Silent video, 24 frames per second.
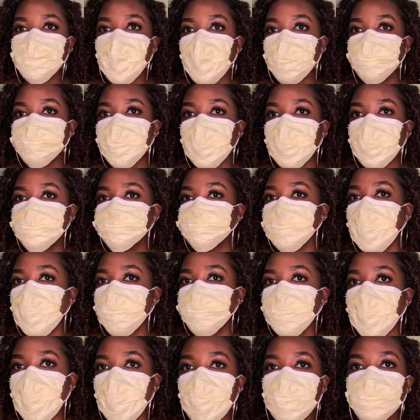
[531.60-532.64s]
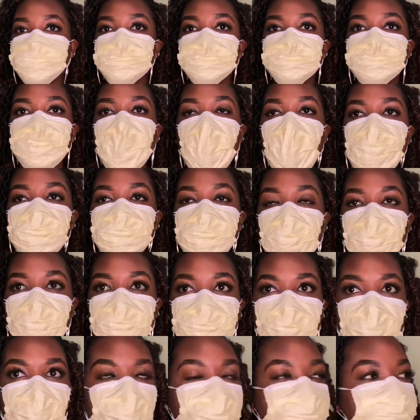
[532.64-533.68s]
moving how I'd usually be
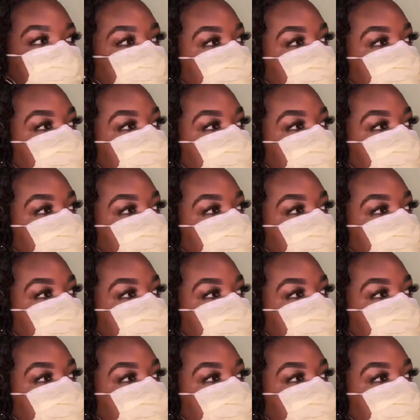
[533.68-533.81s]
throughout the